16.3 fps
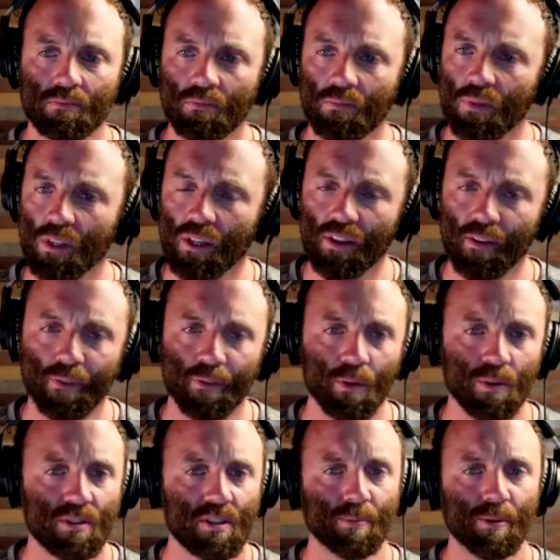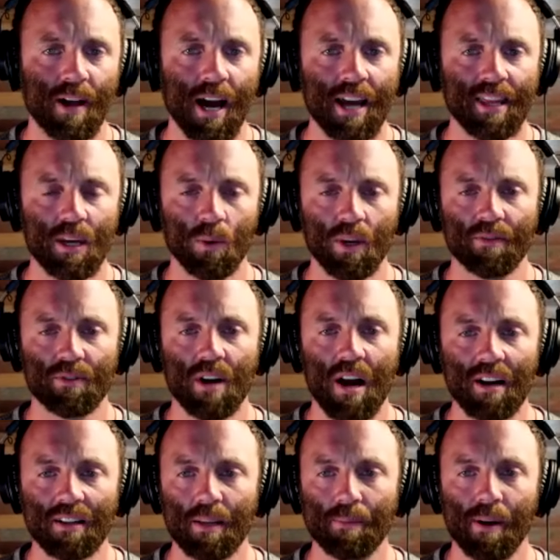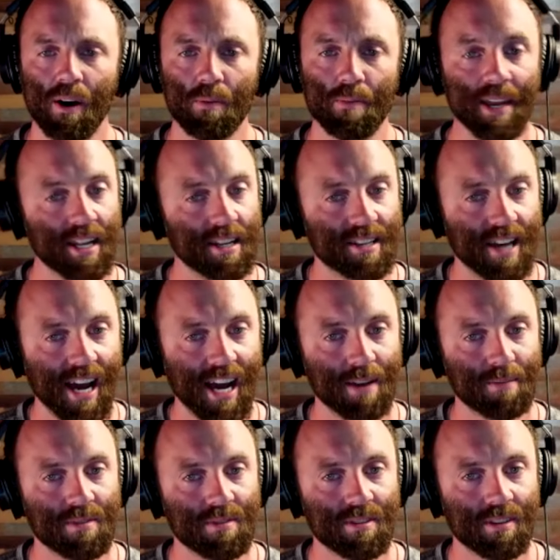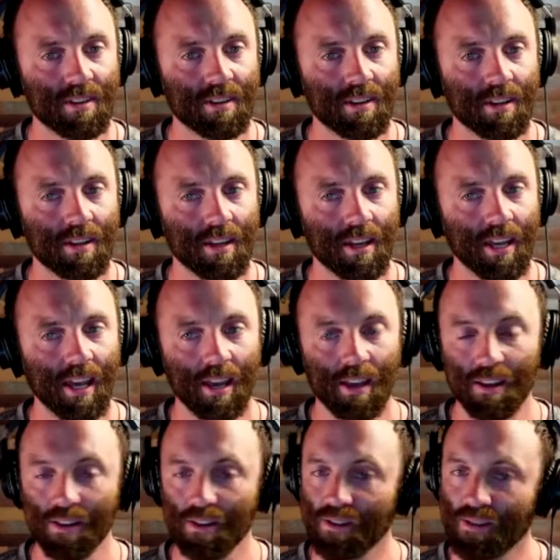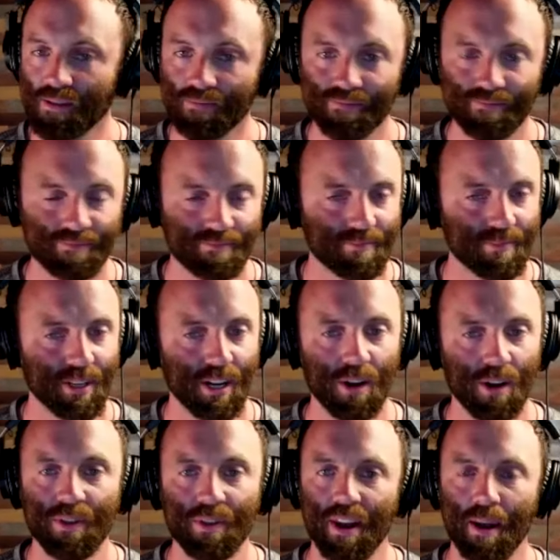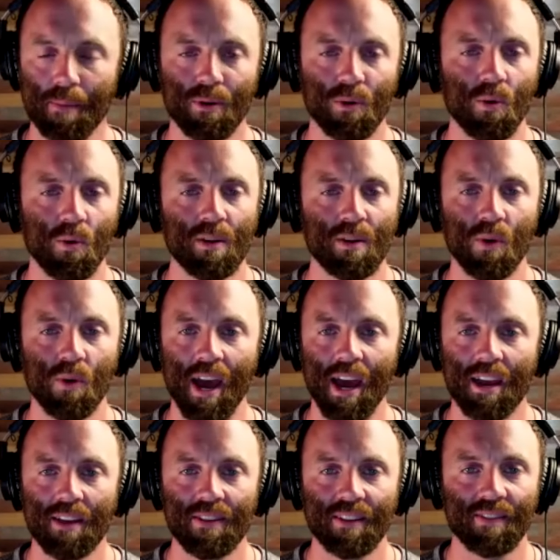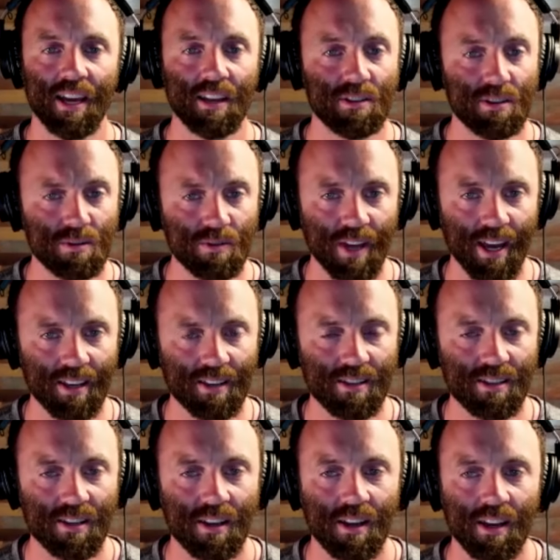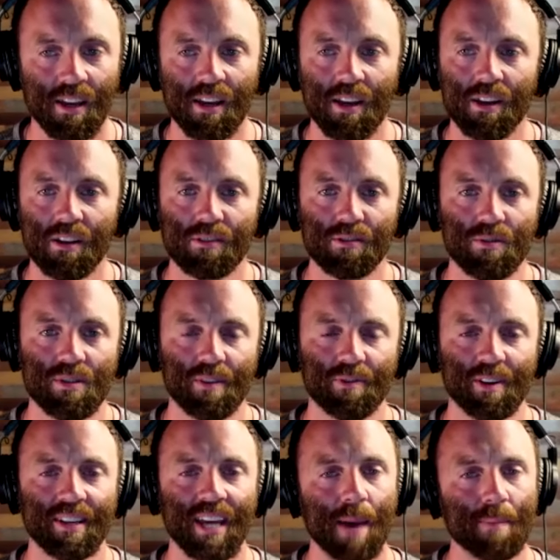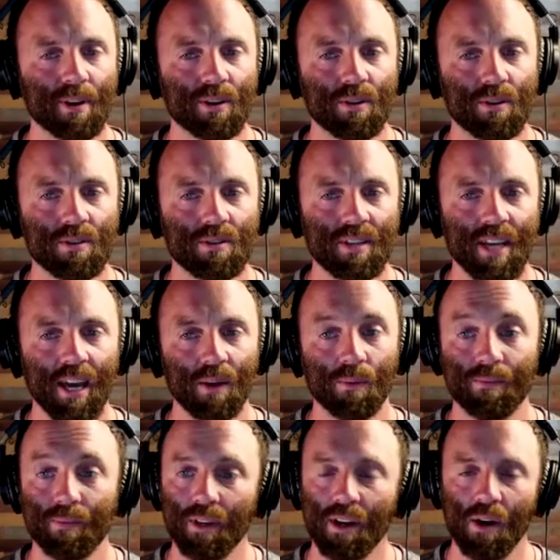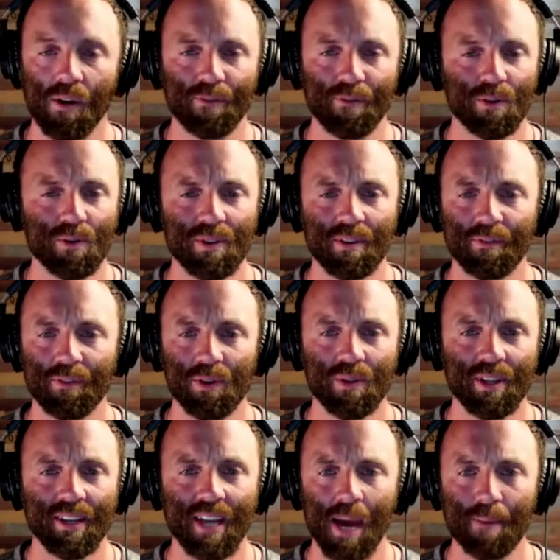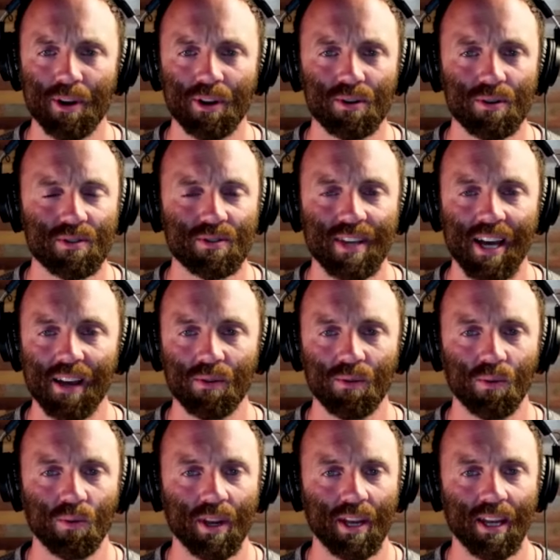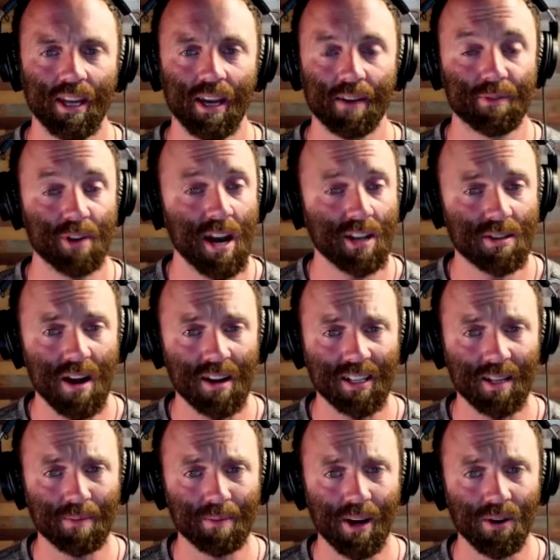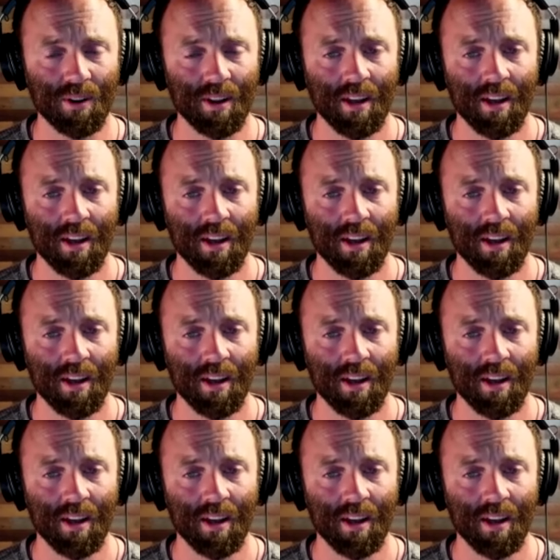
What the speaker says: the food supply that we have talked about many times is, you know, the number one way that they do this, through different chemicals. And, you know, a few of the chemicals that we have not talked about